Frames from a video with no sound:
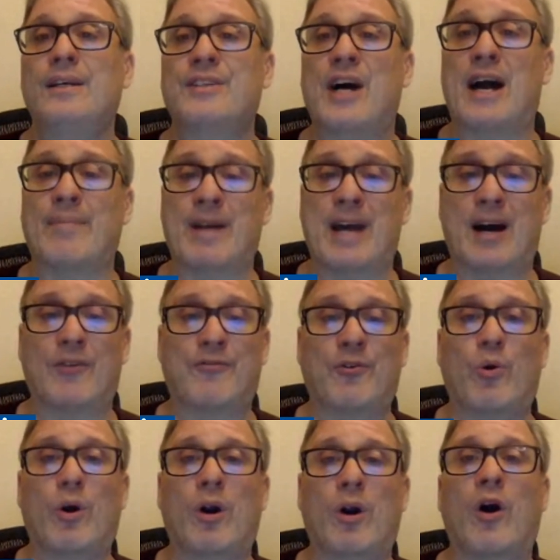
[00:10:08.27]
Time now
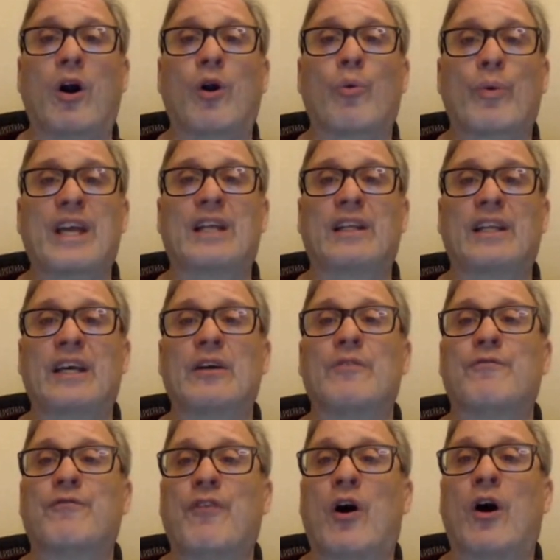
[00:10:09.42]
for our weekly
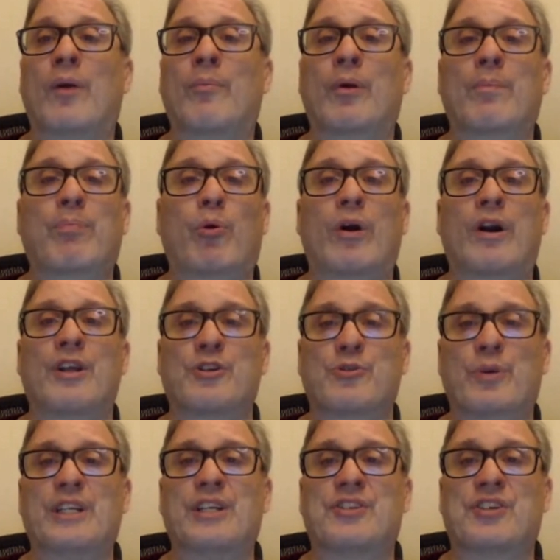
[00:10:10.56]
farm report as
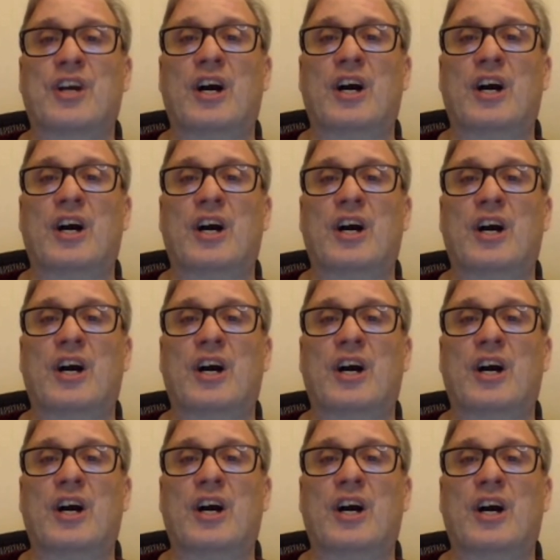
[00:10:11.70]
we discuss
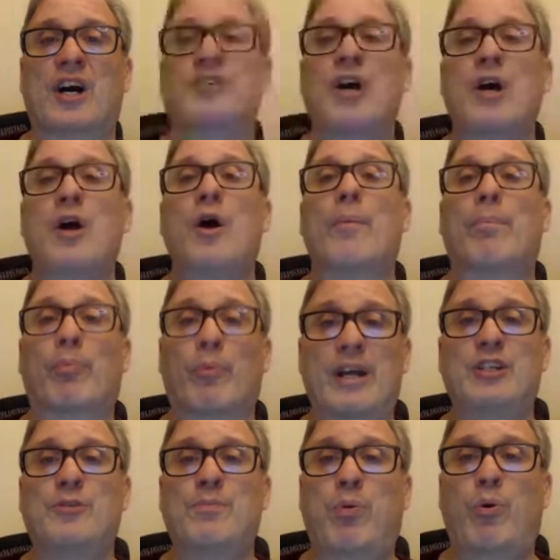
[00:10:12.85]
all
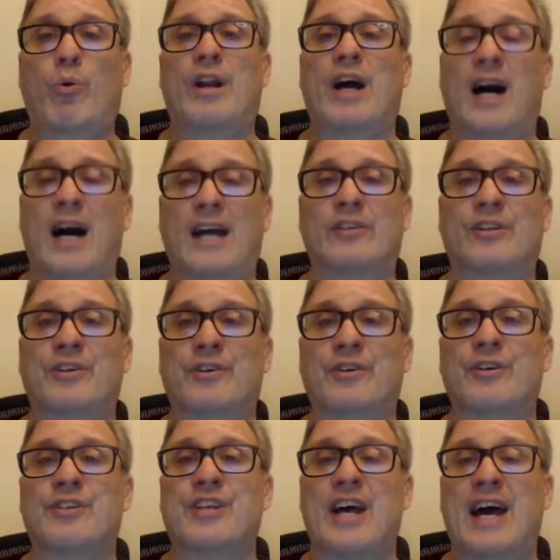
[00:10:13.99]
things
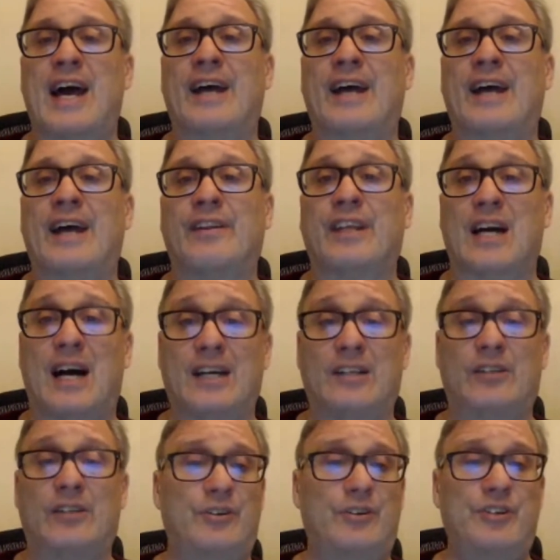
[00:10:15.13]
Bridgeport. And the
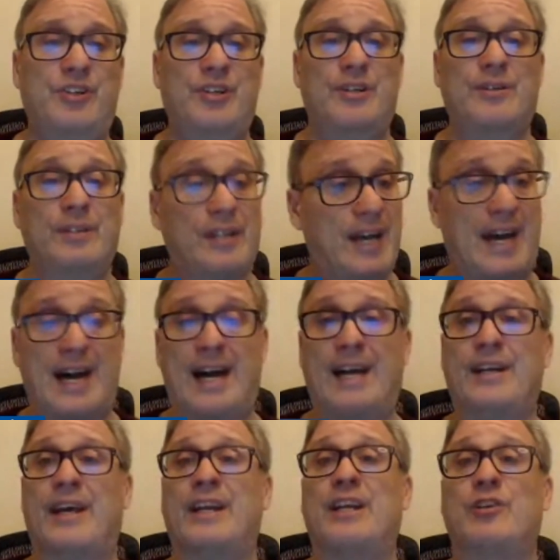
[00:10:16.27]
Islanders
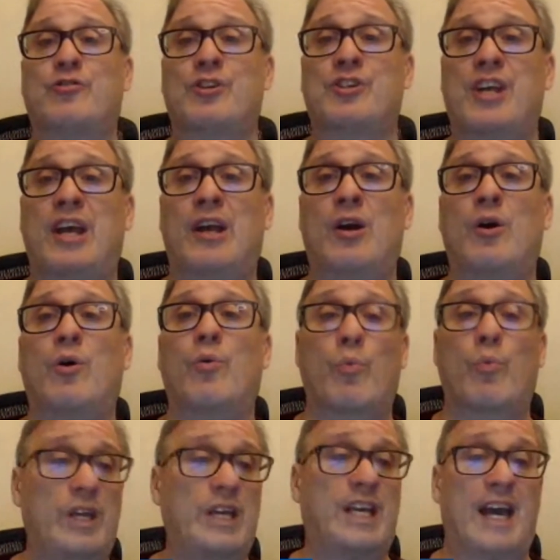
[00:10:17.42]
had an interesting
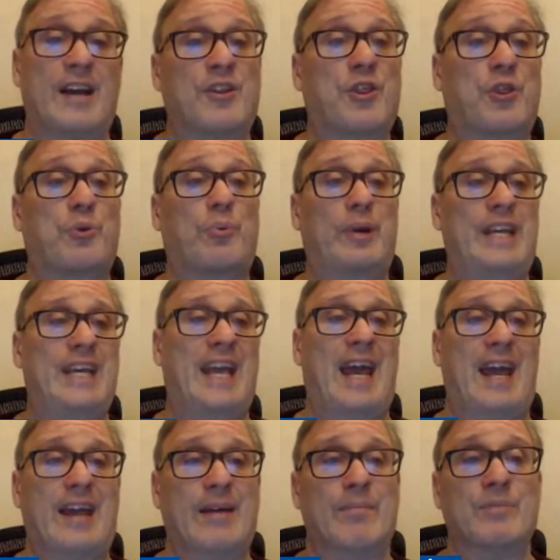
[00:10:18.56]
weekend. Three
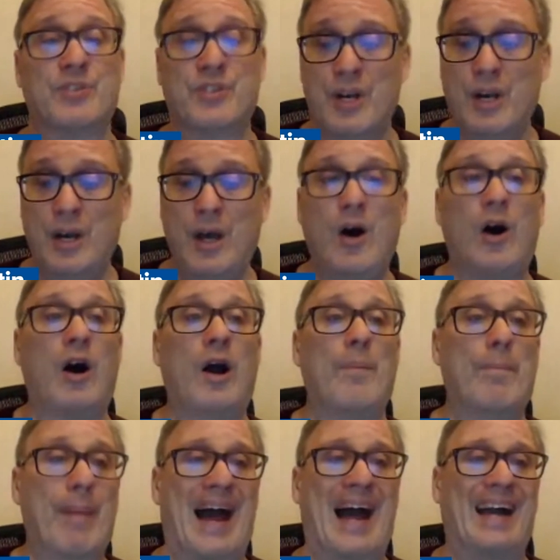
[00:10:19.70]
games
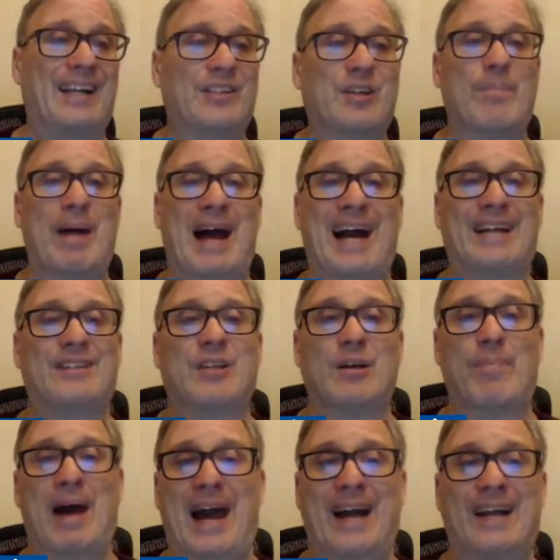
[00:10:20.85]
on
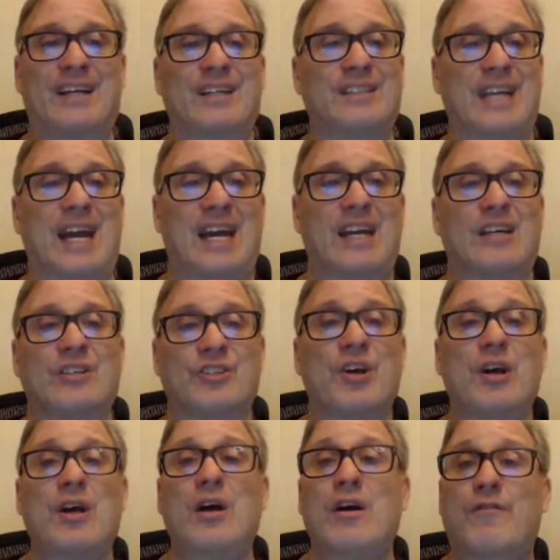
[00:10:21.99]
back-to-back-to-back days.
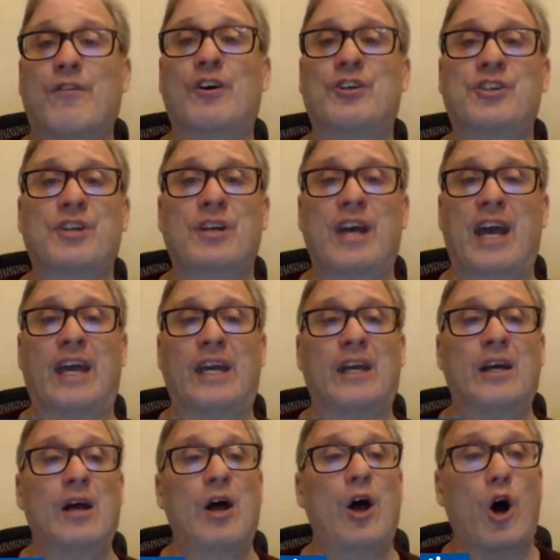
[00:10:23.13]
First,
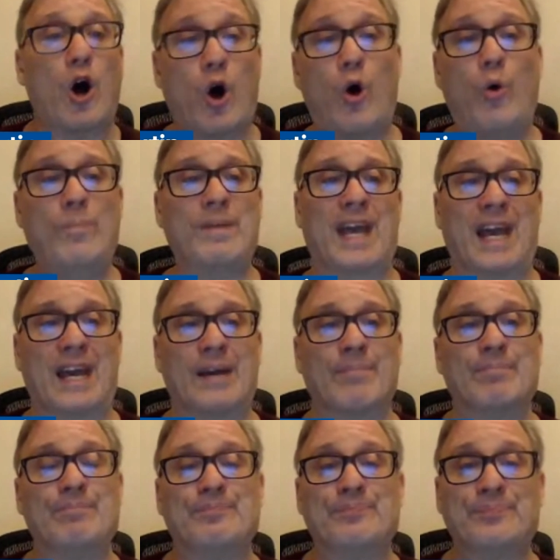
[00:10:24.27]
a home
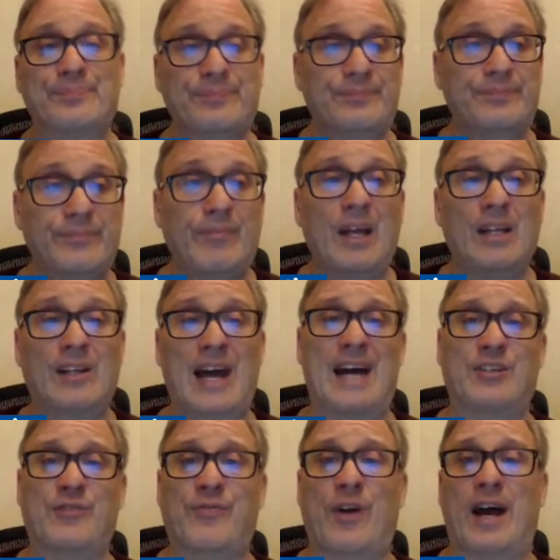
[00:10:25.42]
game
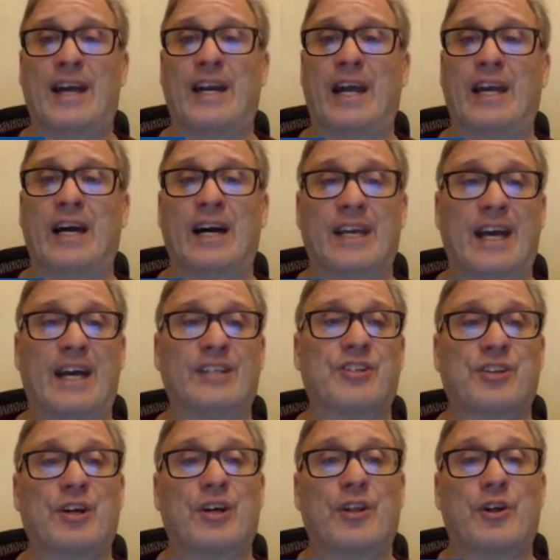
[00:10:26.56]
last Friday
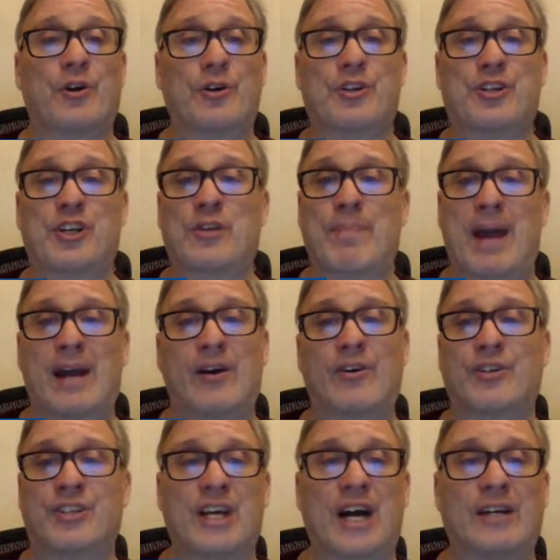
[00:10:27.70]
against the Hershey
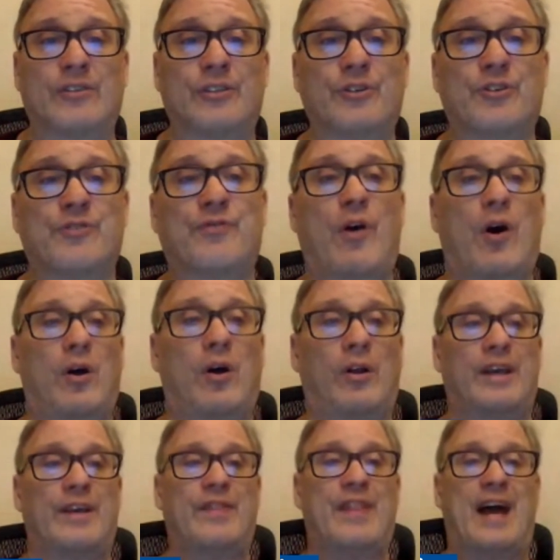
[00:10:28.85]
Bears. The Islanders
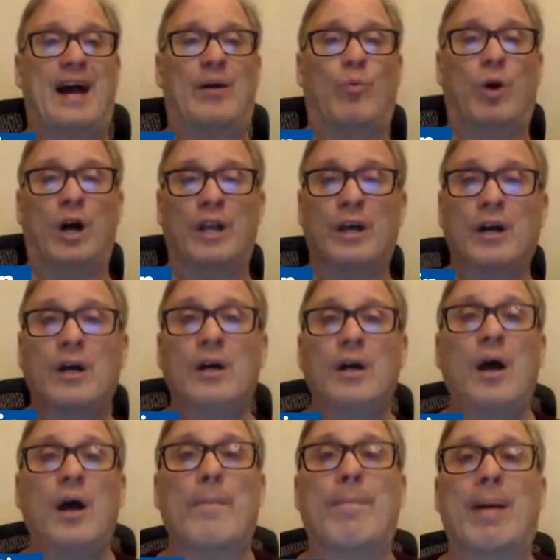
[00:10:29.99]
fall in that one
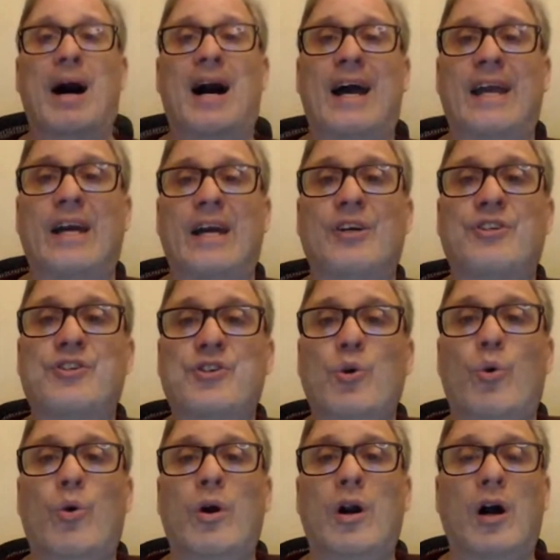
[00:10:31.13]
by a
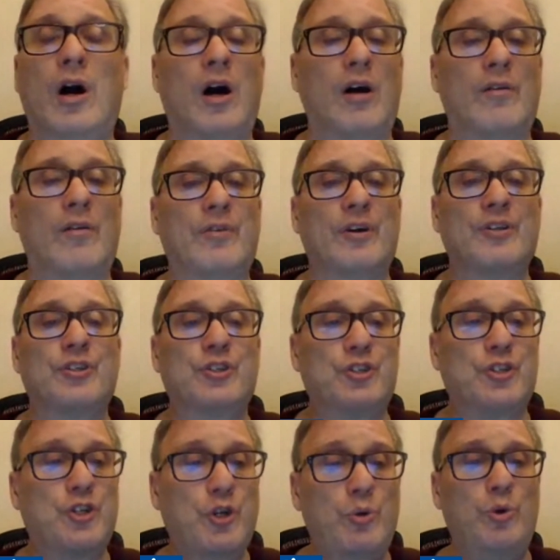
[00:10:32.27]
score of
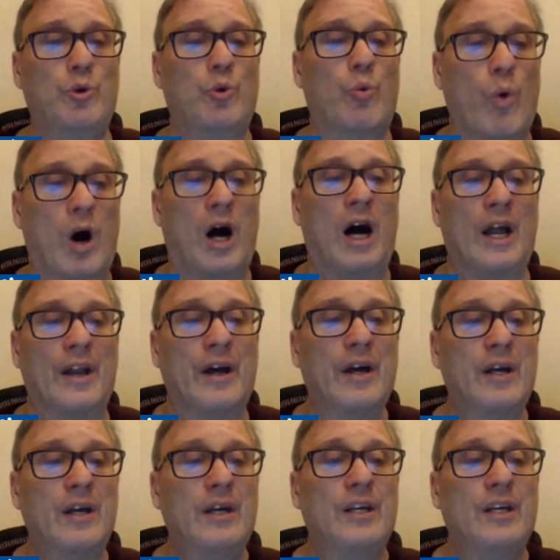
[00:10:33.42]
2-1.